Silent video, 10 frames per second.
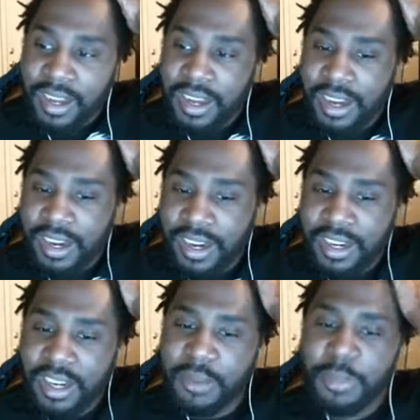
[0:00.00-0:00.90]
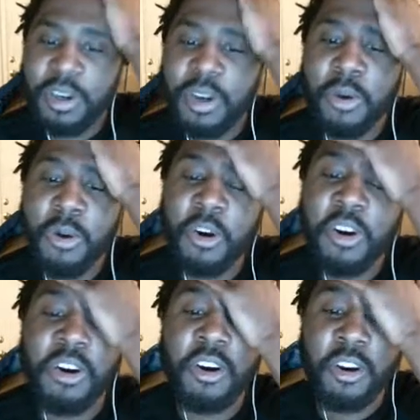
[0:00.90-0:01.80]
Oh, come on,
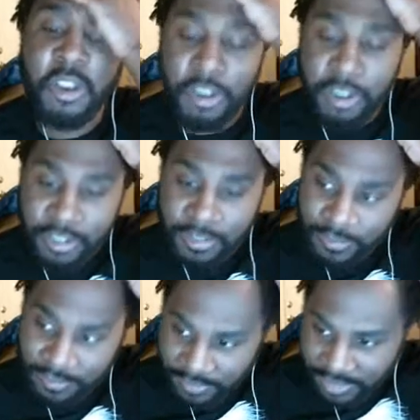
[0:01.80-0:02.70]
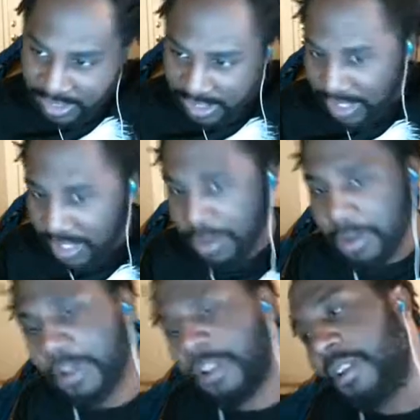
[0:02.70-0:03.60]
Coral.
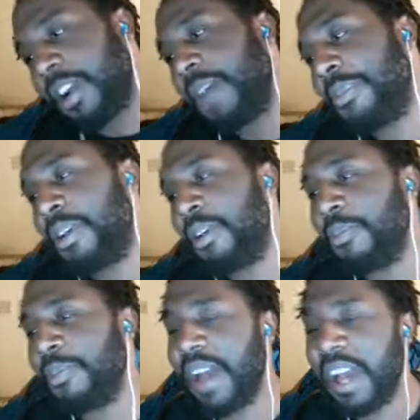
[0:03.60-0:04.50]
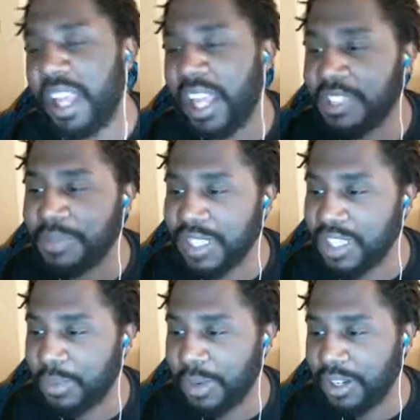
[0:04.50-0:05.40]
Coral got blown back. Head smash
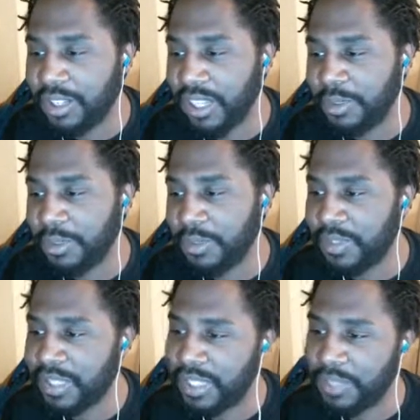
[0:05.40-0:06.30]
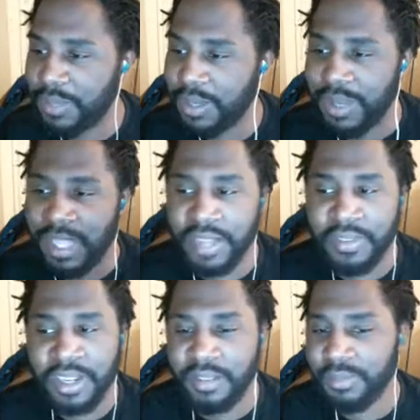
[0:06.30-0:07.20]
is a water type move, yeah, but I'm not
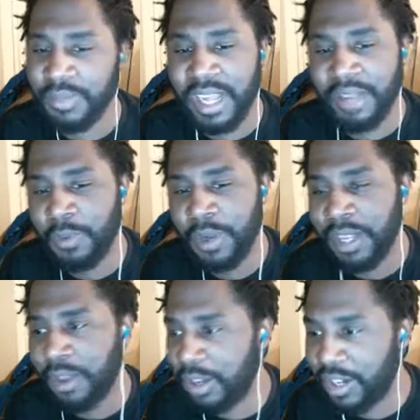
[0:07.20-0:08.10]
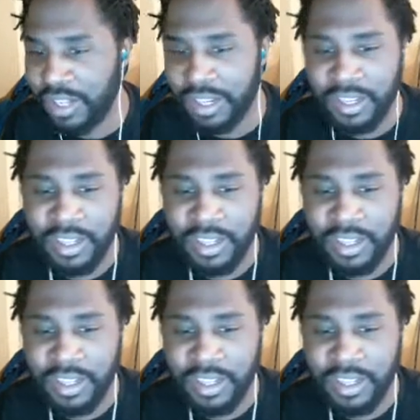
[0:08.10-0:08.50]
giving it. I'm not, we're not learning it.